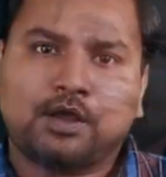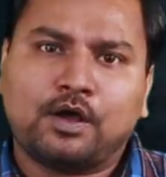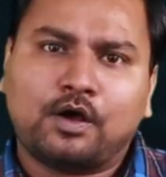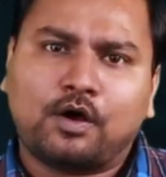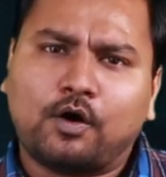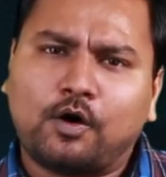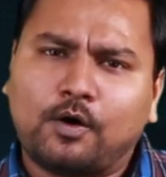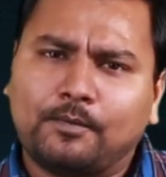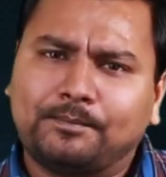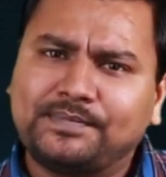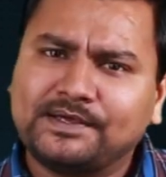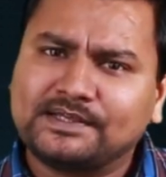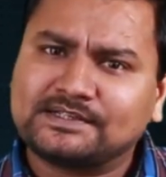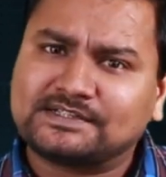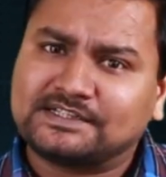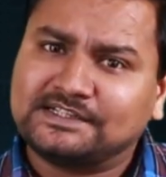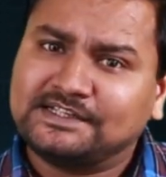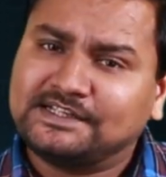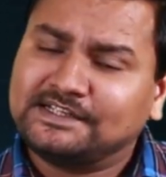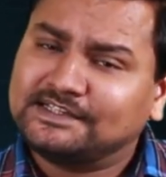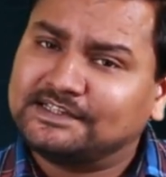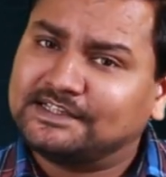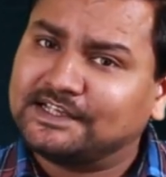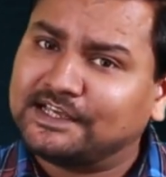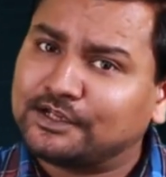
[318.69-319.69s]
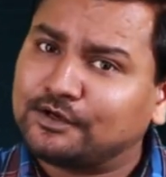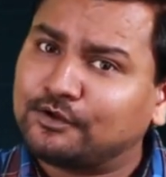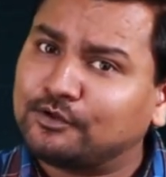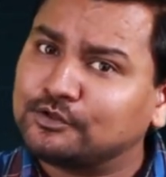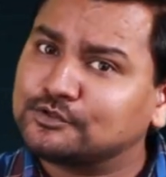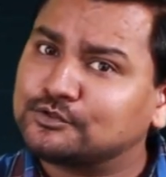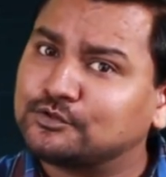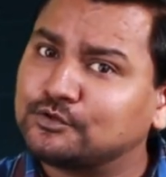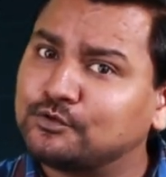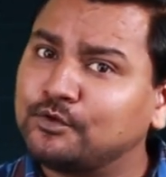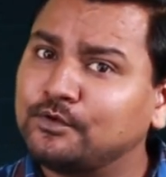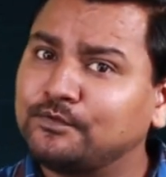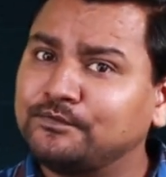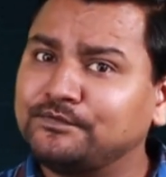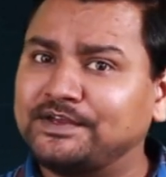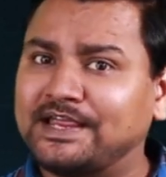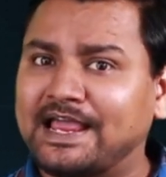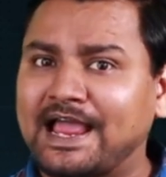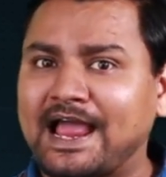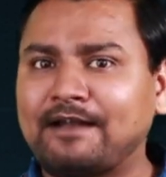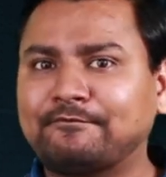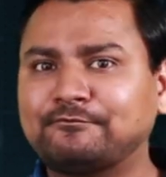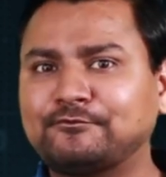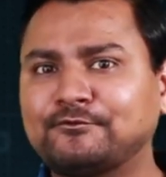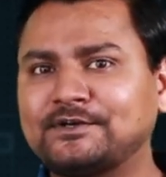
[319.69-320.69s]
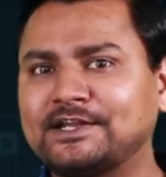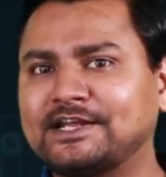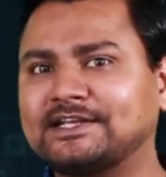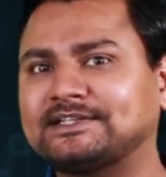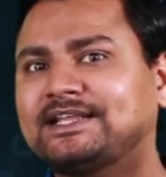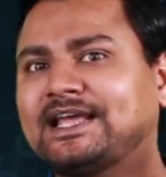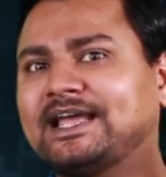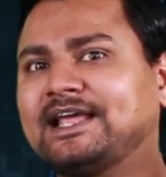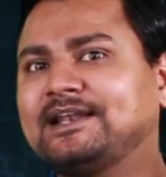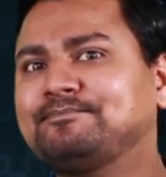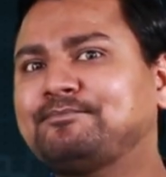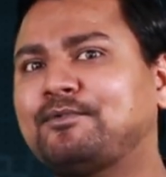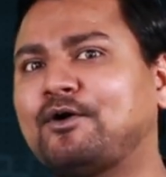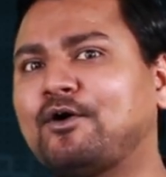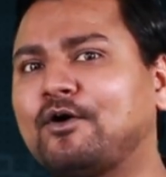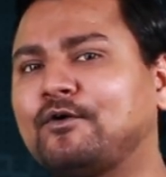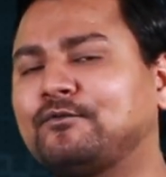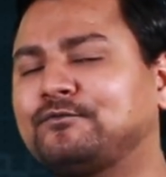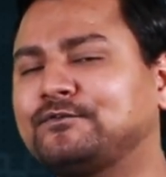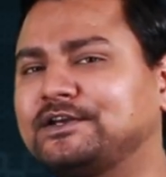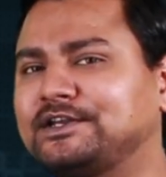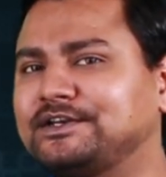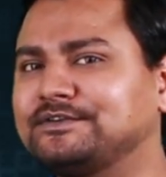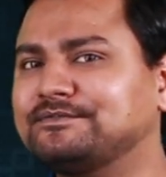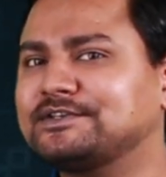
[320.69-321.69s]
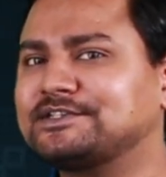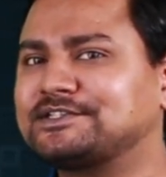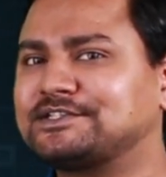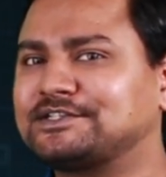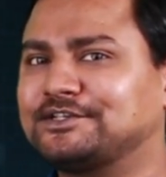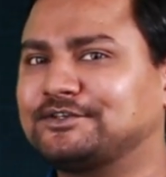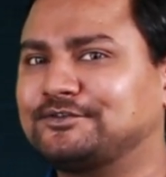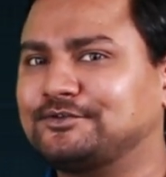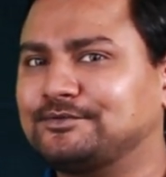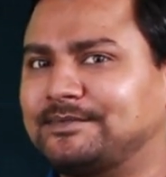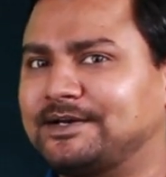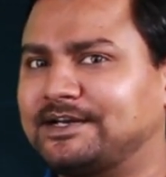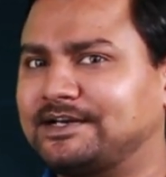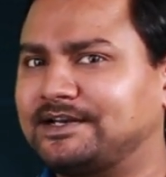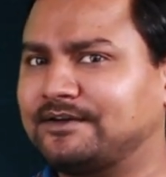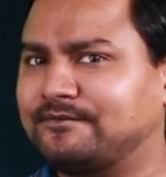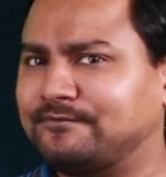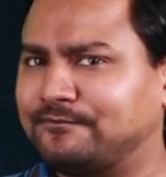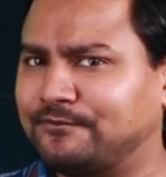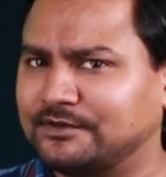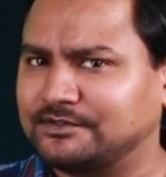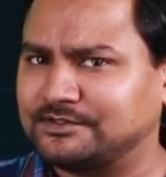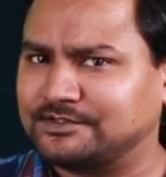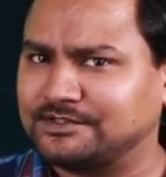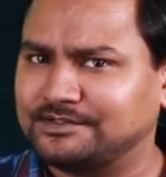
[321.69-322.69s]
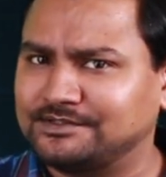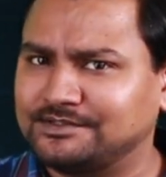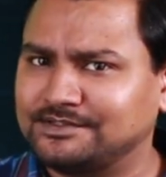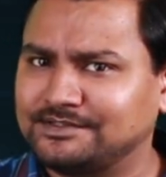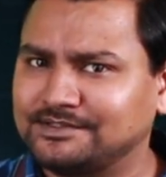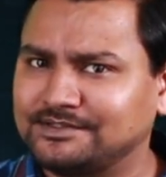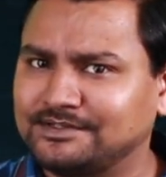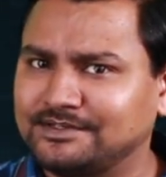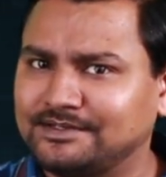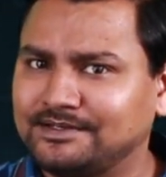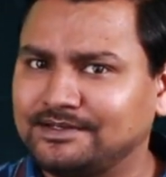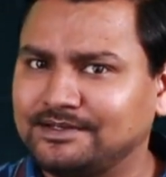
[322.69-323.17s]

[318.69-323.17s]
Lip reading: Obviously, there also we have to take the help of inverse trigonometric functions.